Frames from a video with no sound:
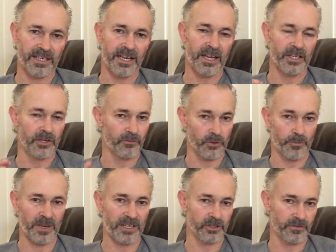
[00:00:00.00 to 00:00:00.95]
and you've
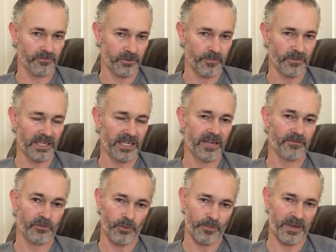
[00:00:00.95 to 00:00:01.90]
repented from the
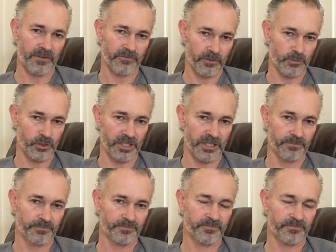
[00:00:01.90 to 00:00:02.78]
left. Repent from sin.